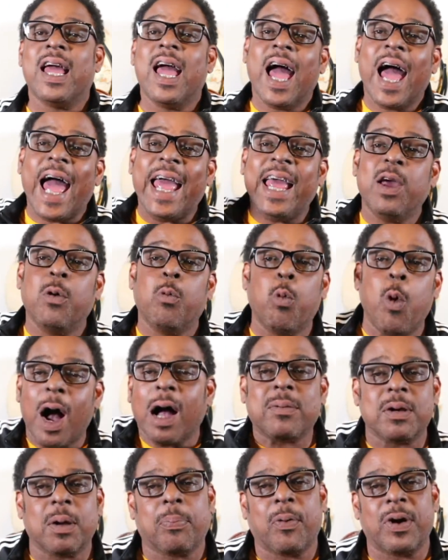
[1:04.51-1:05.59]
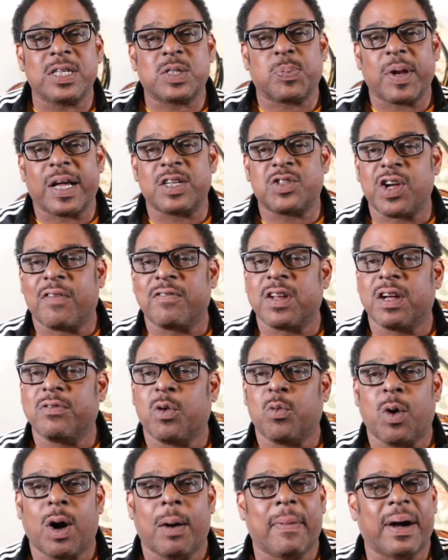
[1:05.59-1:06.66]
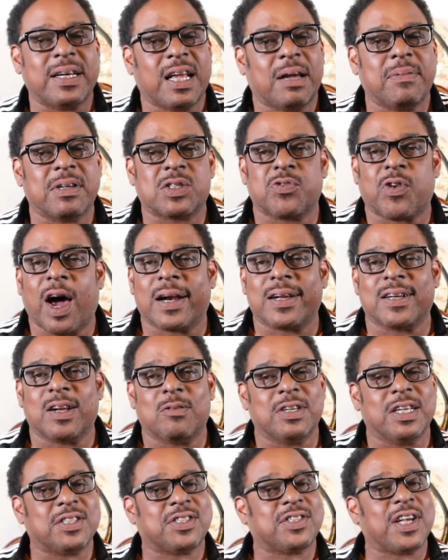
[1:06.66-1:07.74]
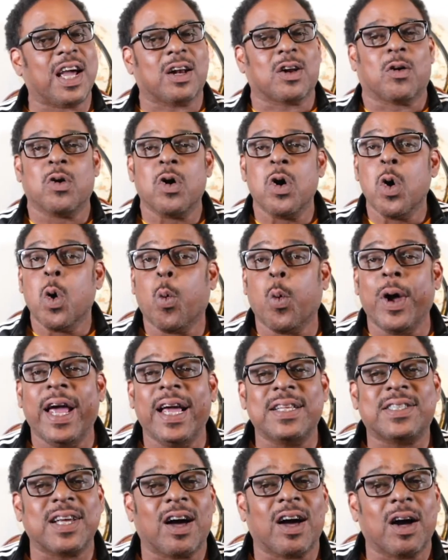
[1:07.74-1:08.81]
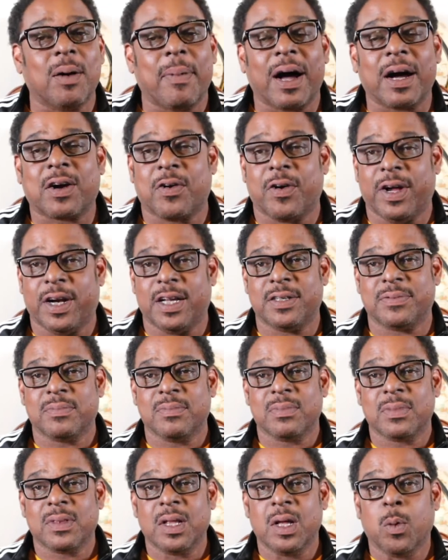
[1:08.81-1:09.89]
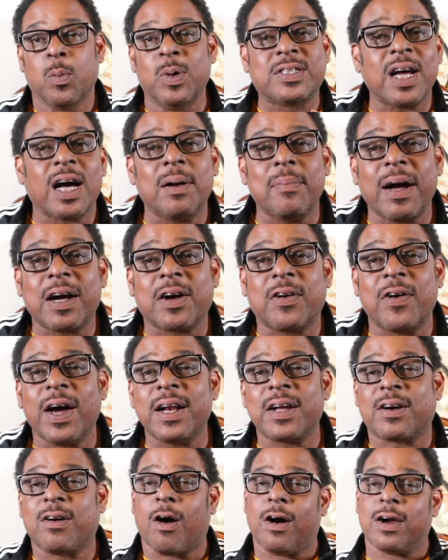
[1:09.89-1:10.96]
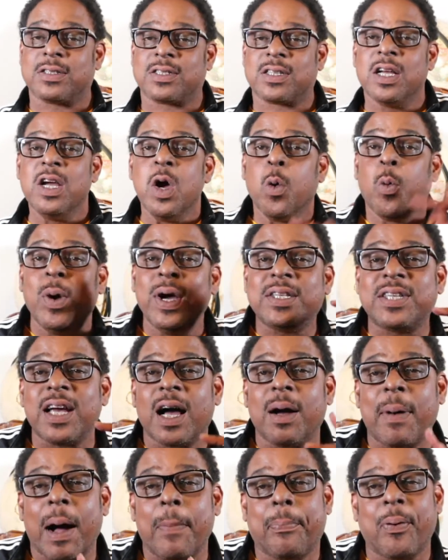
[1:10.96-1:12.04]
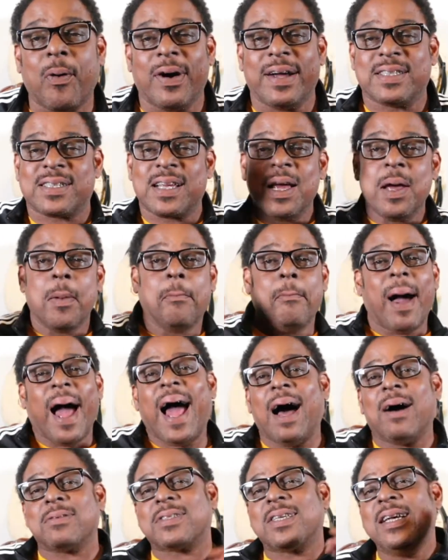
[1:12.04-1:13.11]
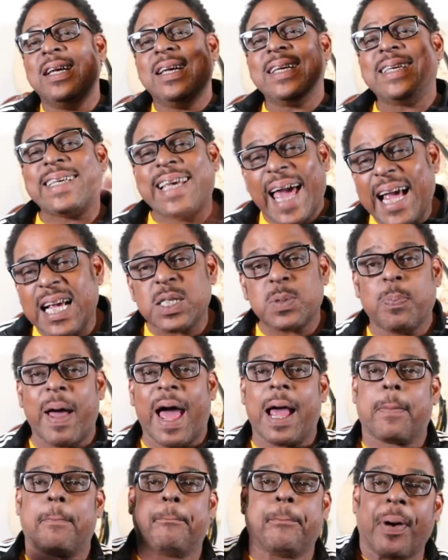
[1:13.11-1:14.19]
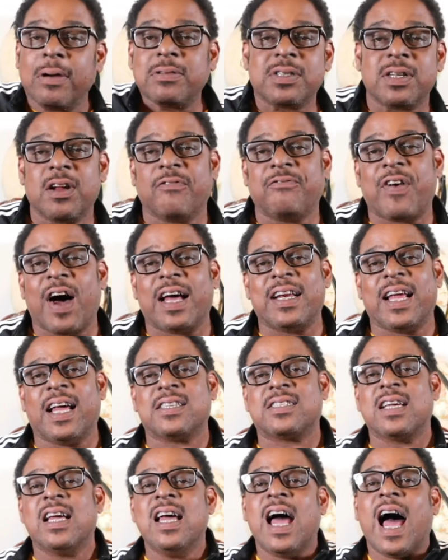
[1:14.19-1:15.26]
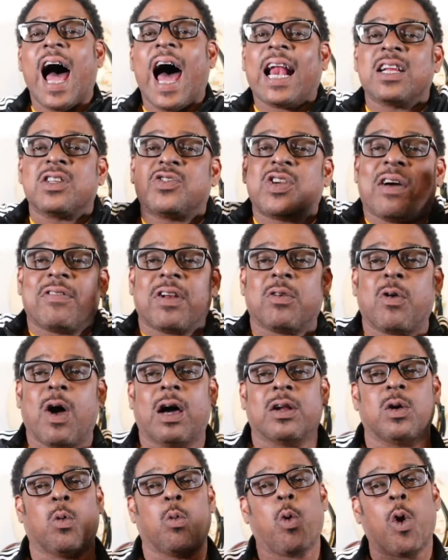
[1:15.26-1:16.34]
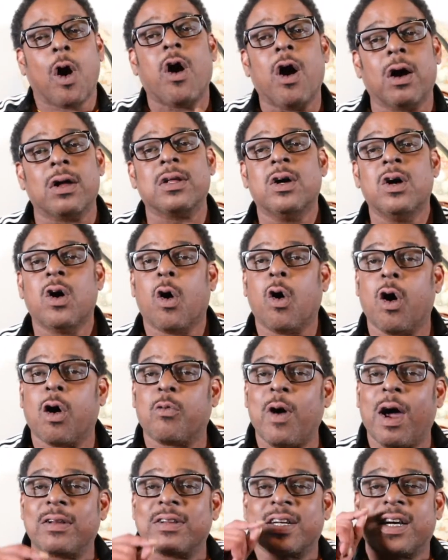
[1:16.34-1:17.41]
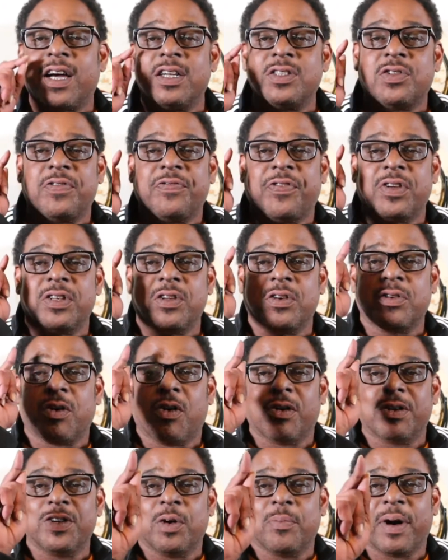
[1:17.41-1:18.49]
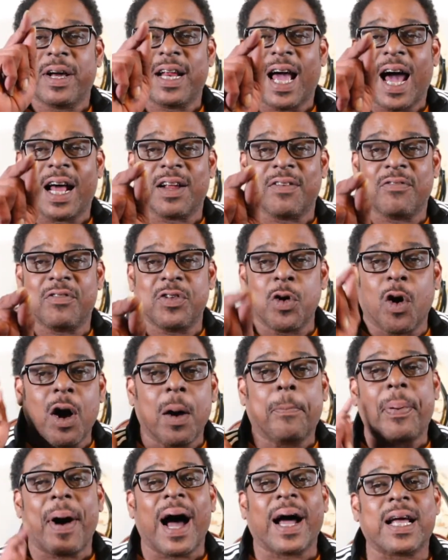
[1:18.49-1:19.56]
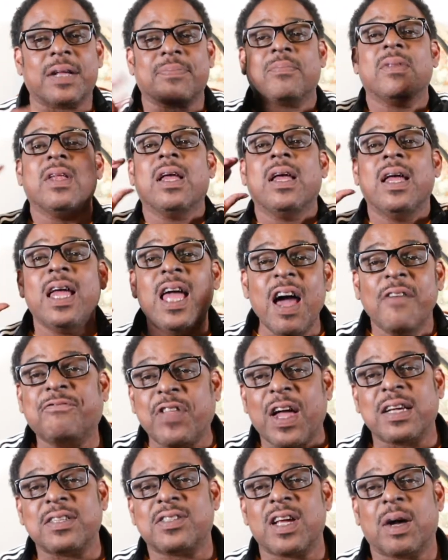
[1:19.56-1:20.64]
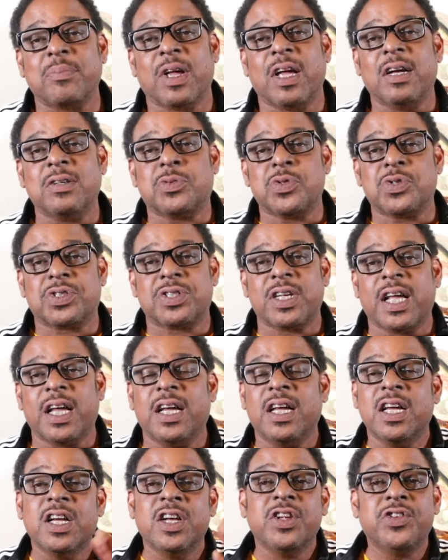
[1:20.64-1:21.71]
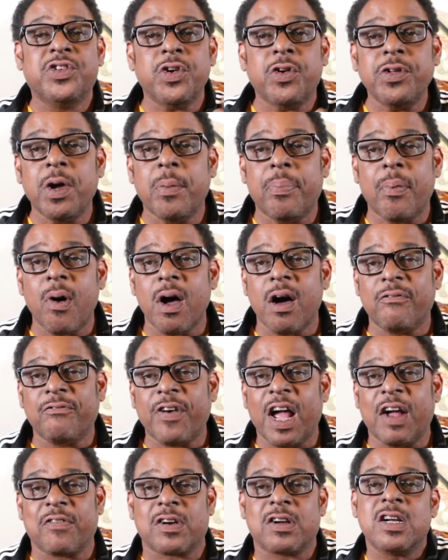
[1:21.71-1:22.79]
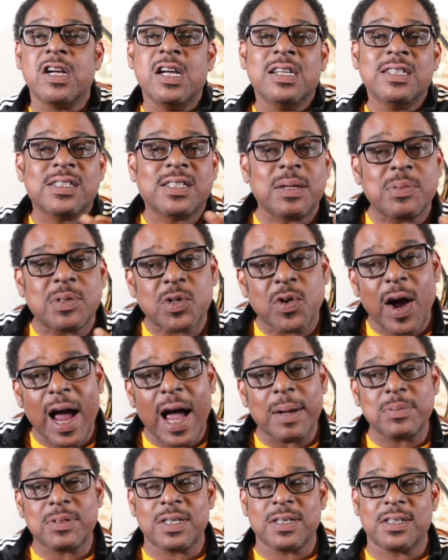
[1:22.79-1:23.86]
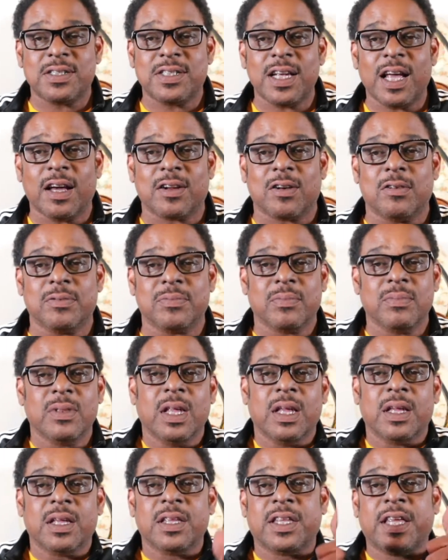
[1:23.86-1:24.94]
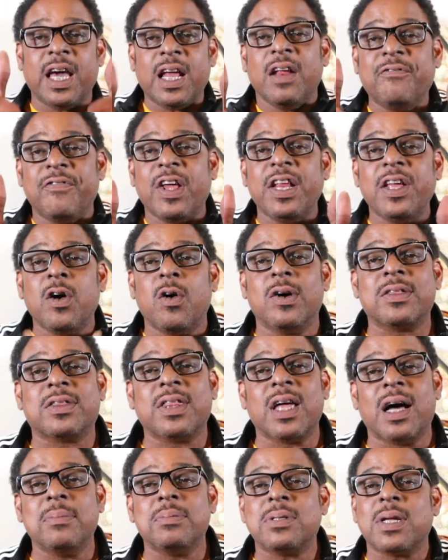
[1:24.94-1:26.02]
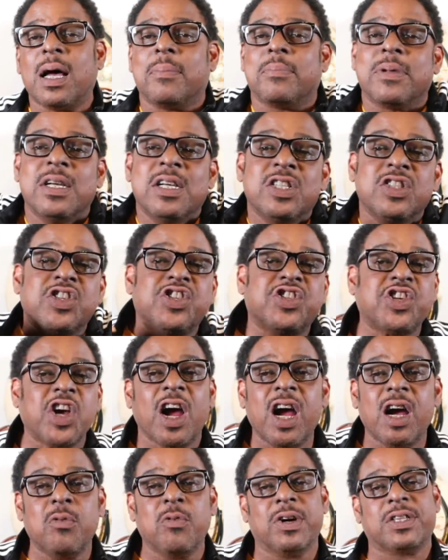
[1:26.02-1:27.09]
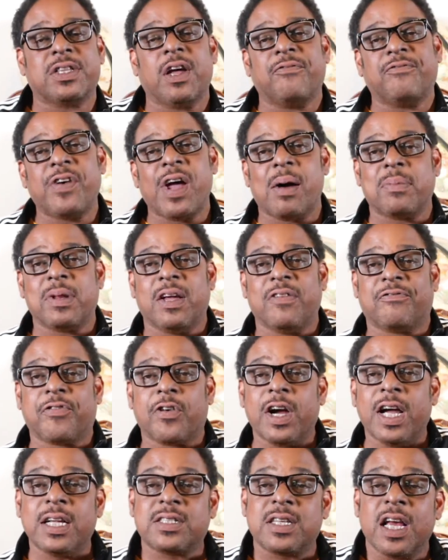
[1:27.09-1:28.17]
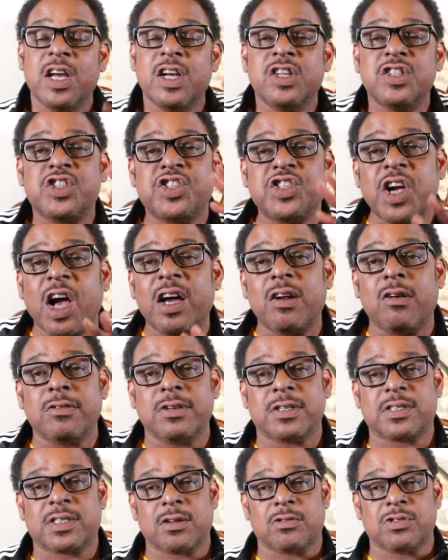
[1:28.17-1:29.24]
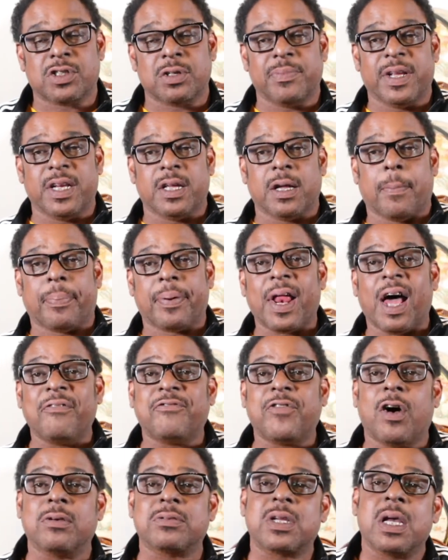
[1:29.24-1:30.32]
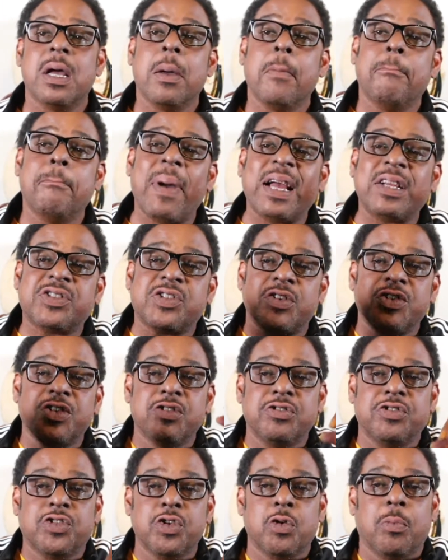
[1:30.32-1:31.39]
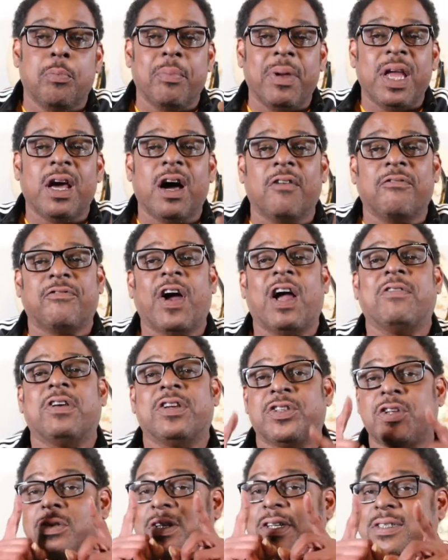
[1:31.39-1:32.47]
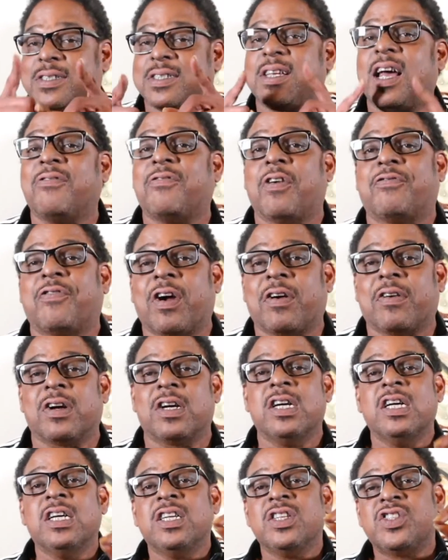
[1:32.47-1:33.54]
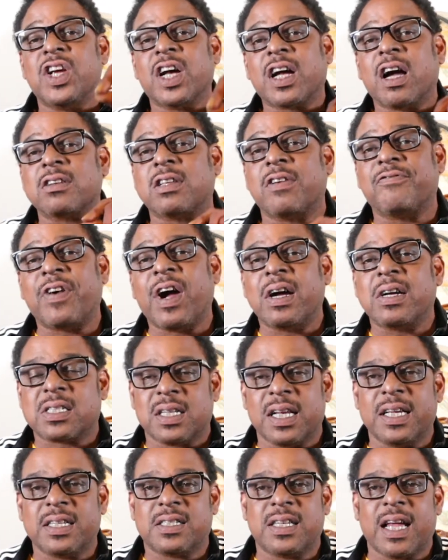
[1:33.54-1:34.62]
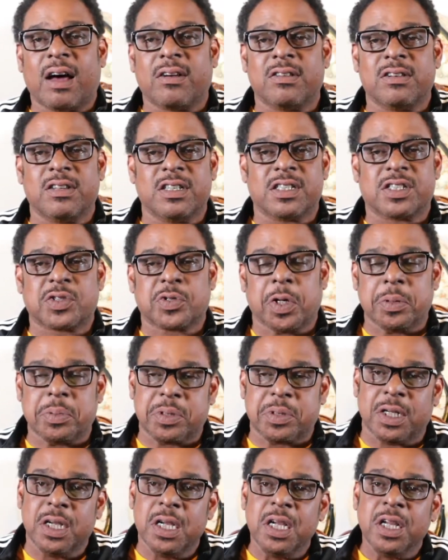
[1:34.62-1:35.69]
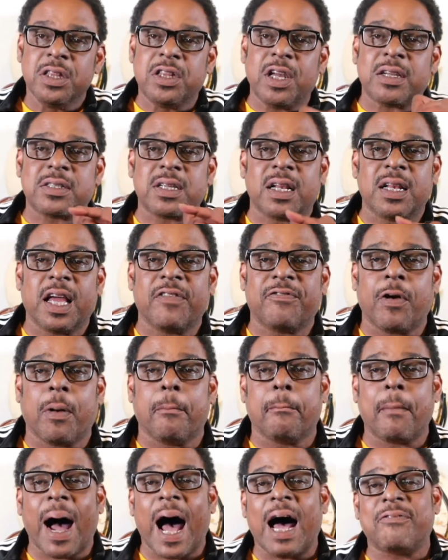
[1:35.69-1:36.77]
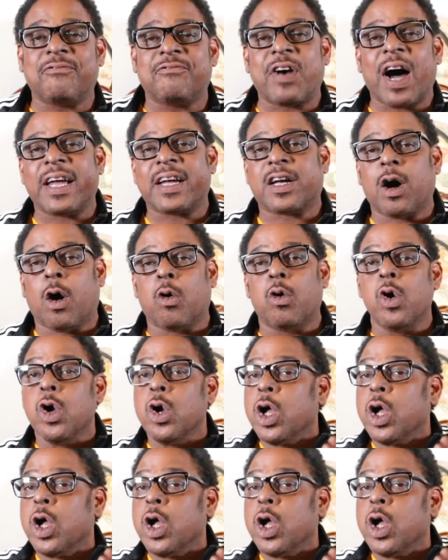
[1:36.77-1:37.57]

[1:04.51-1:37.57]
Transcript: Hey, welcome to Points Blank Travel, everyone. My name is Rod, and on this channel, we talk about credit. We talk about credit cards. We talk about points, miles, cashback, personal finance, how to travel around the world or around the country for little or no money out of your pocket. If there's something you're interested in, do your boy a favor. Subscribe to the channel. Get a video a thumbs up. Share it with your family and friends. Share it on your social media platforms. Make sure you do me a favor. Do yourself a favor. Check out the various links down in the description. There's a link for my FICO.